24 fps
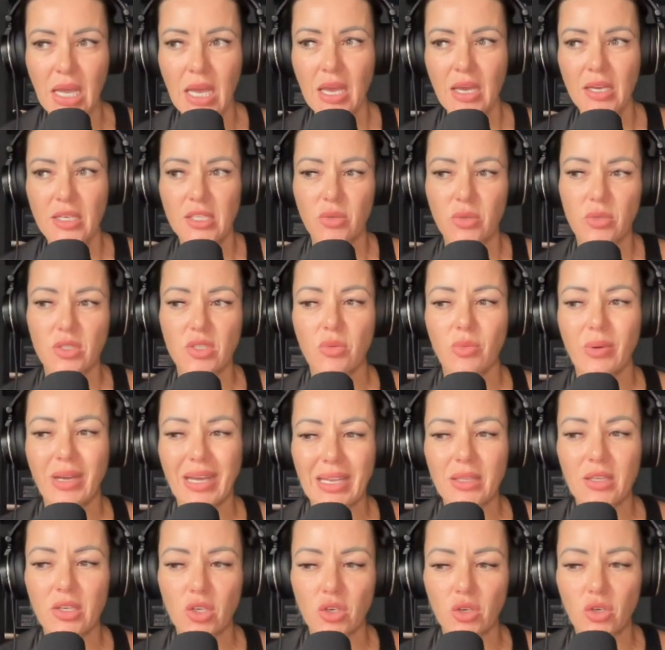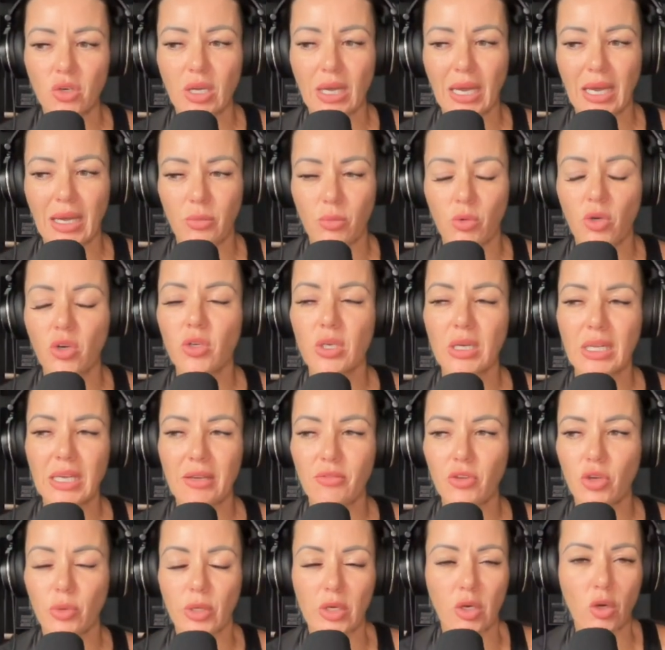So it's a way that you can, we're going to give
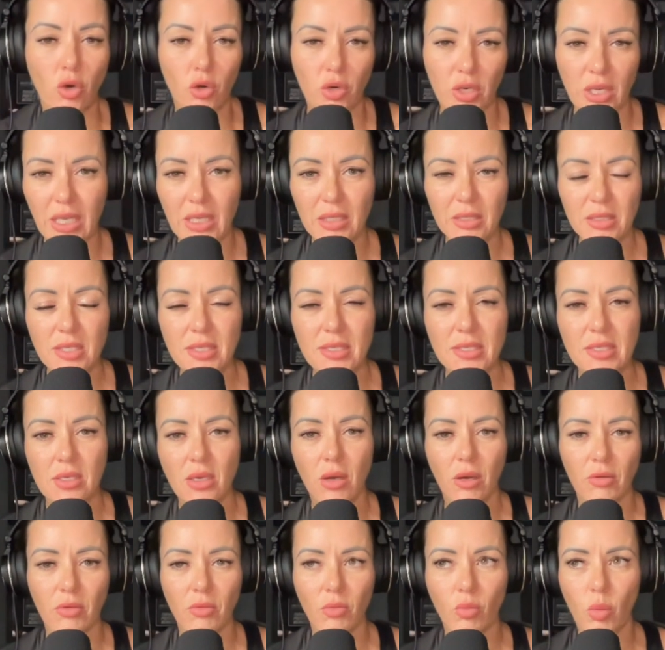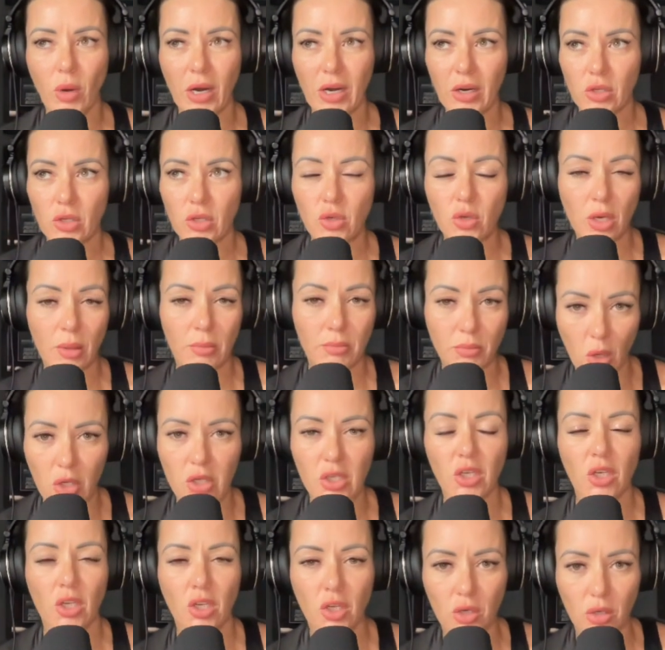you an audience uh, where you can
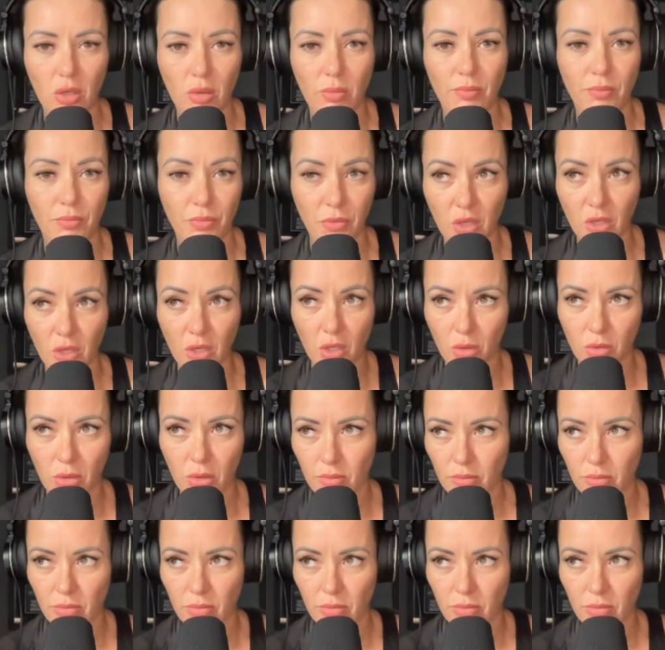market your, uh, you know,